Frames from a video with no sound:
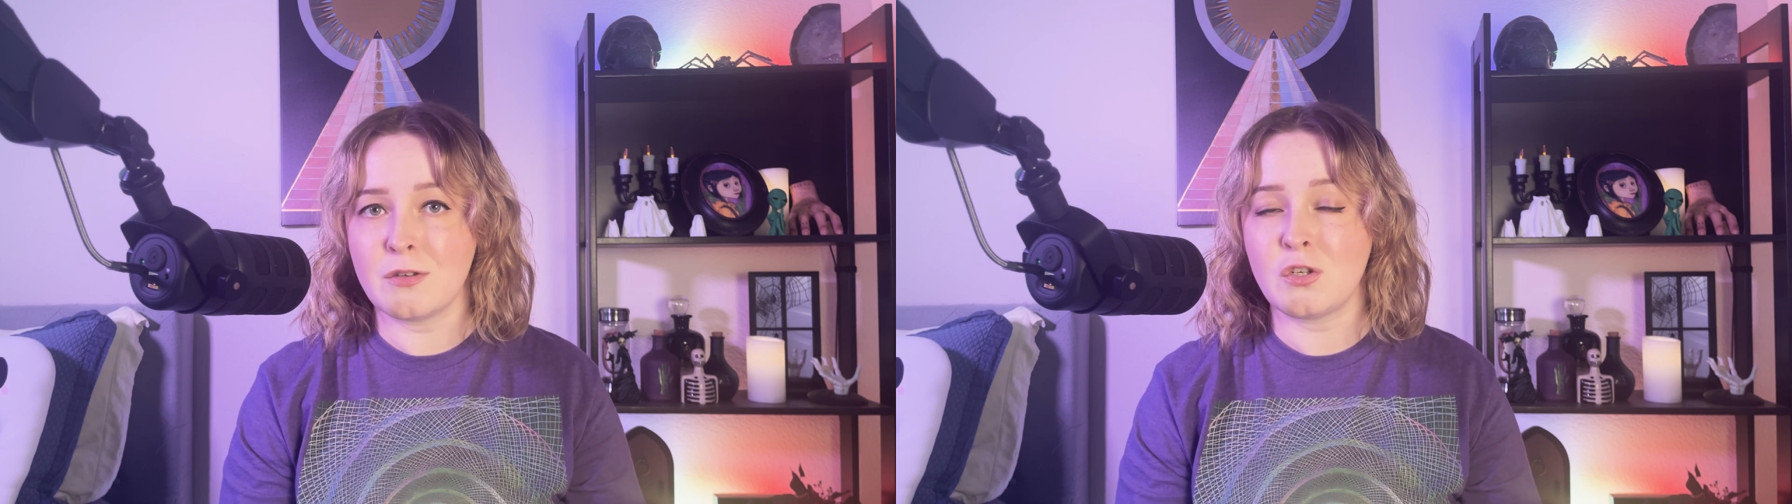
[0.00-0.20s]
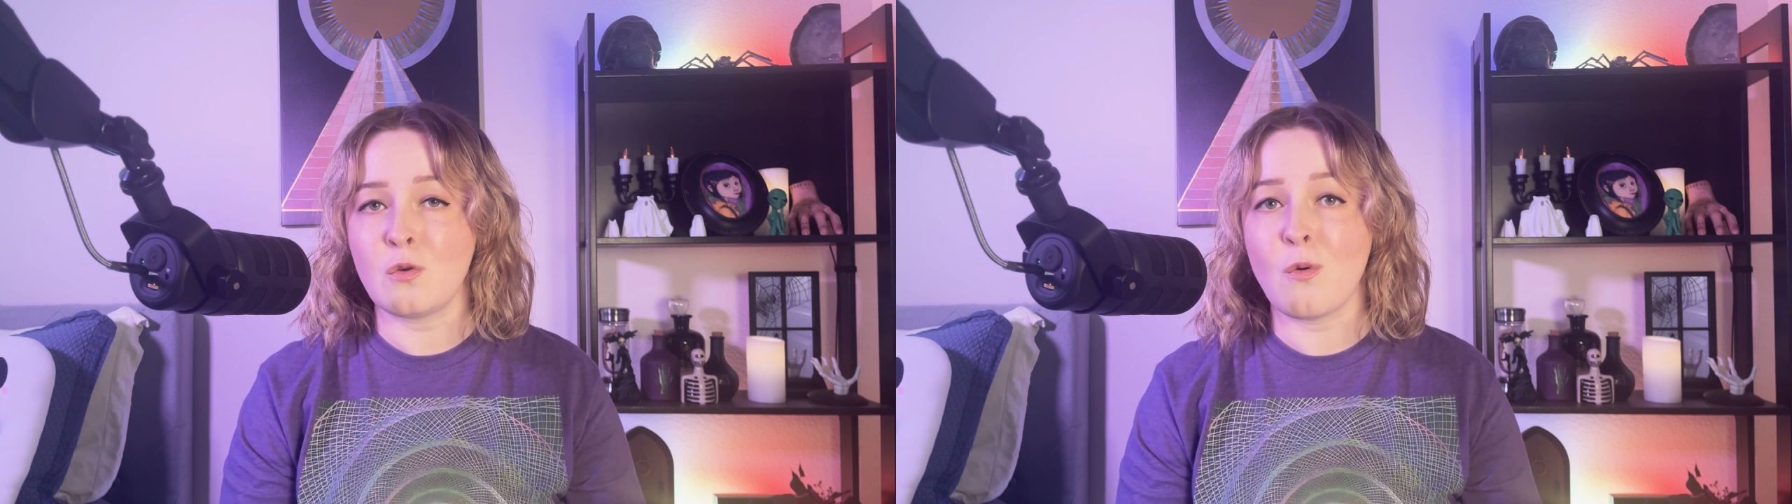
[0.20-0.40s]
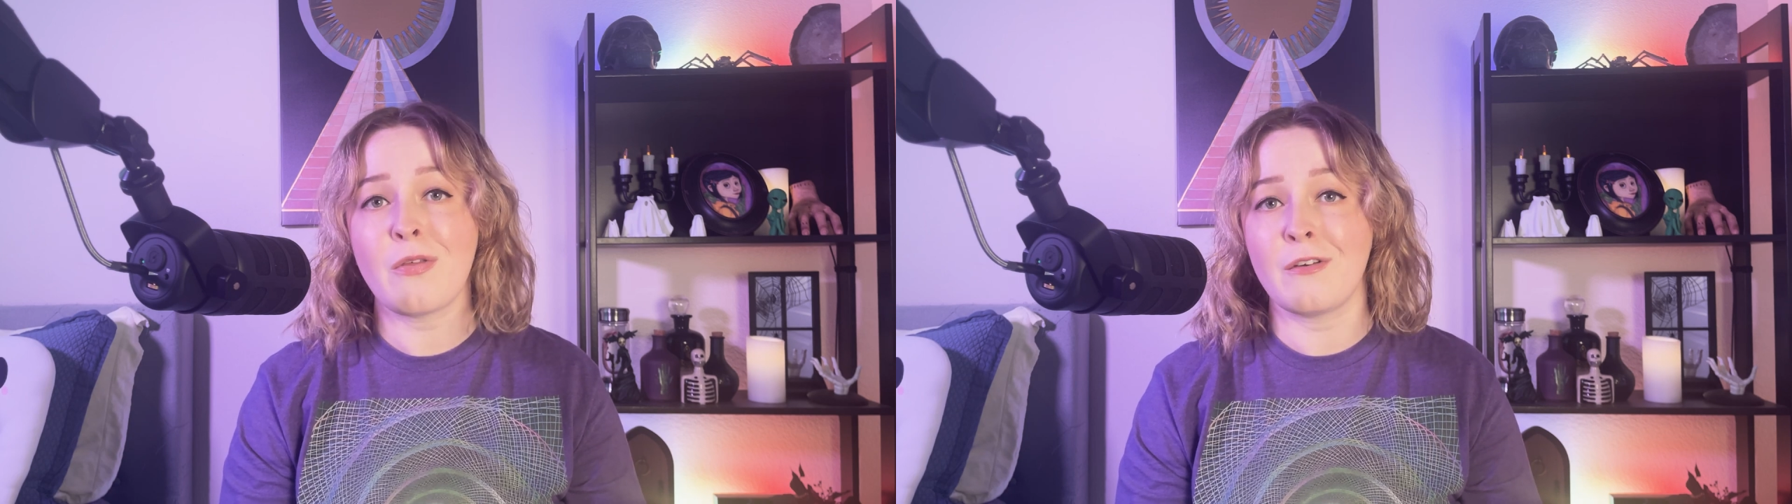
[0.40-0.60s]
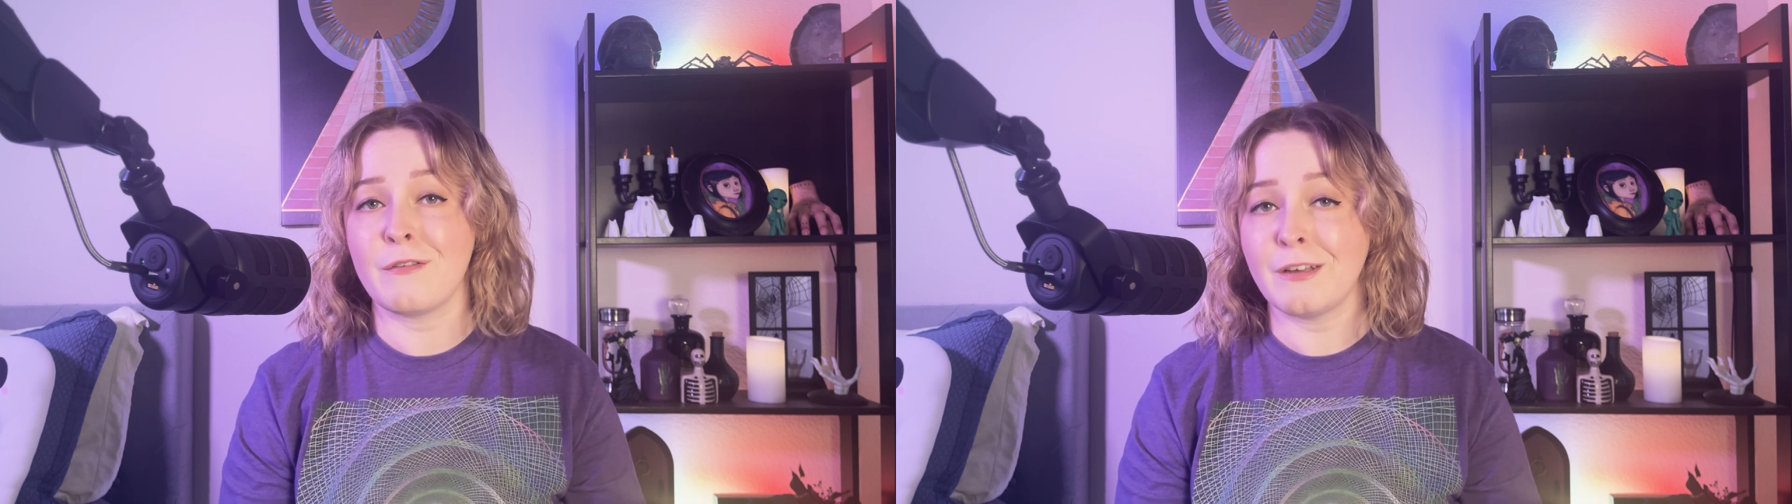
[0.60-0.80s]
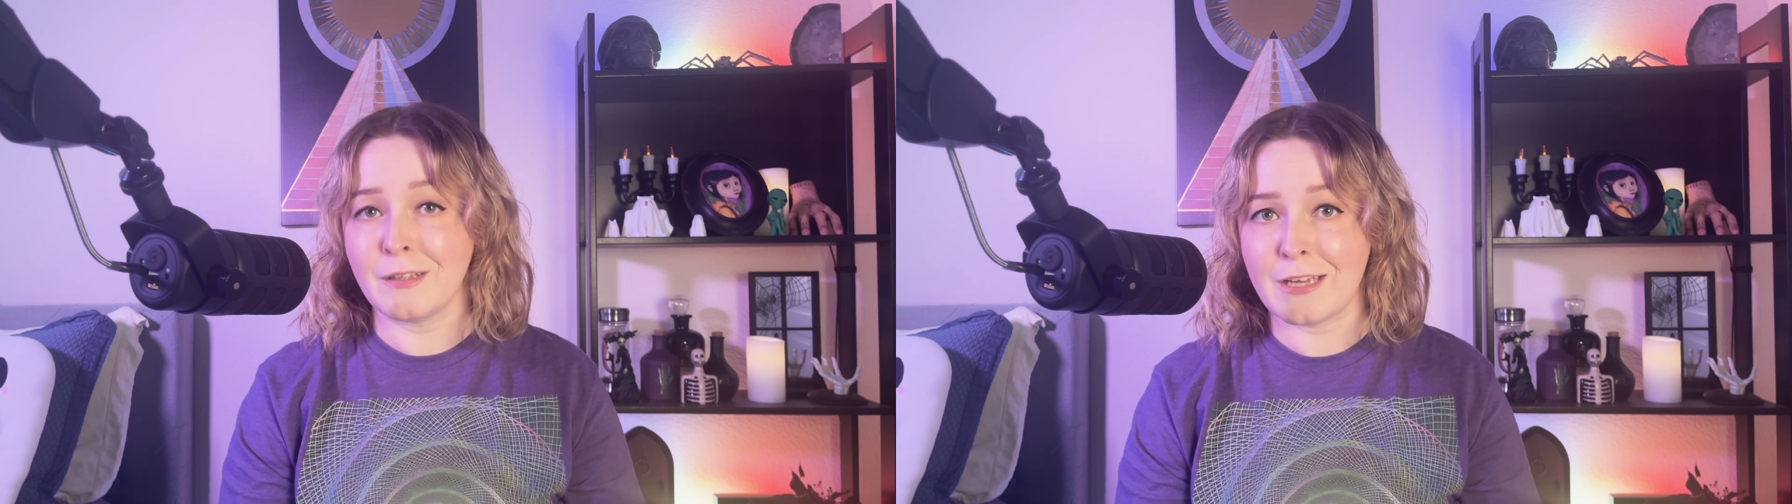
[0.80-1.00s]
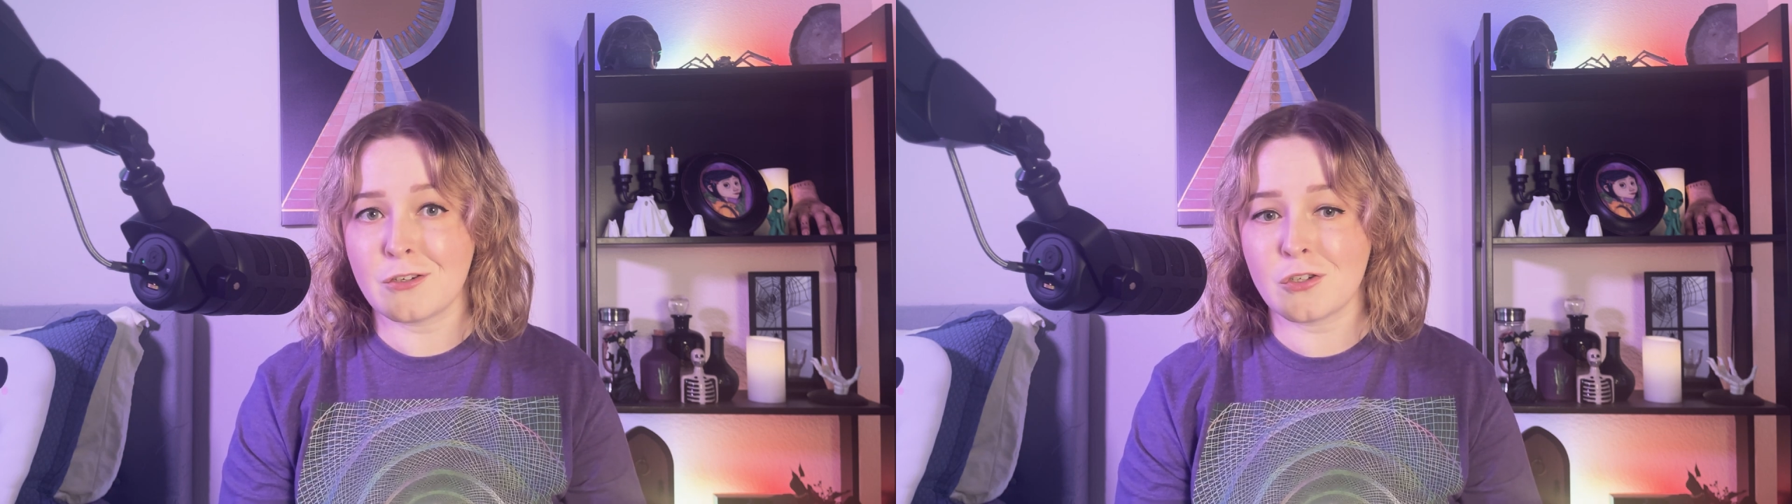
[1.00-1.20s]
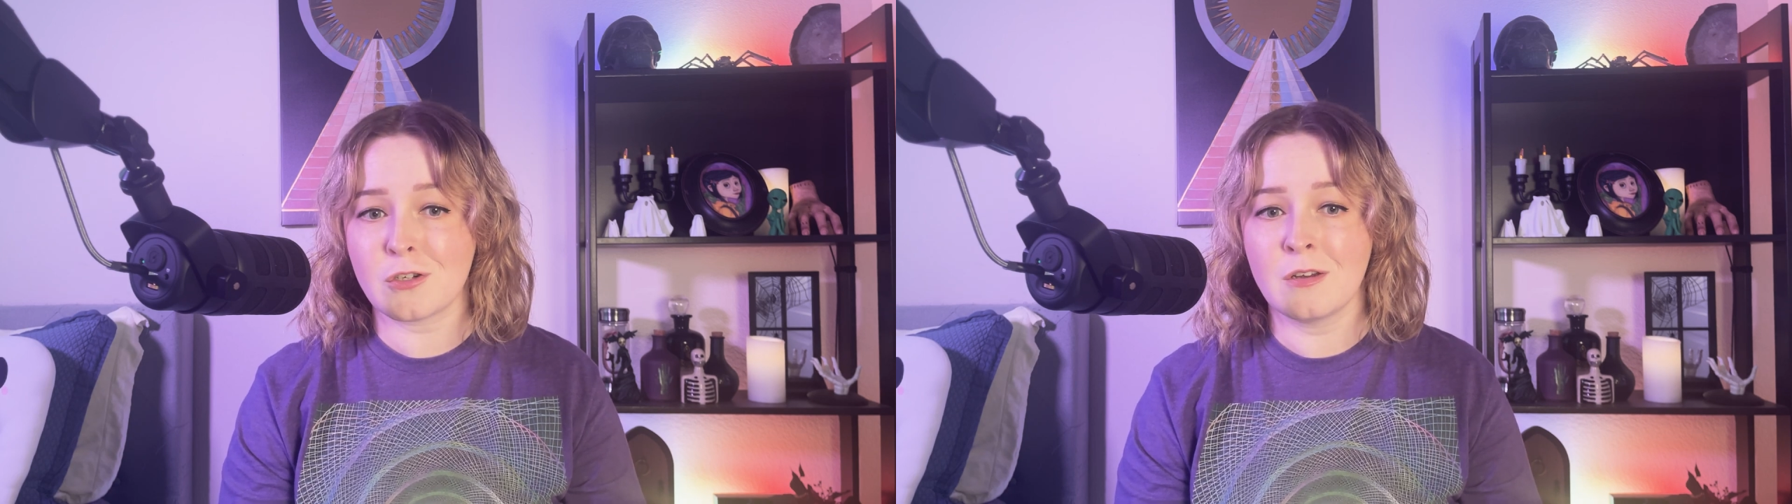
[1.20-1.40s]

to their village.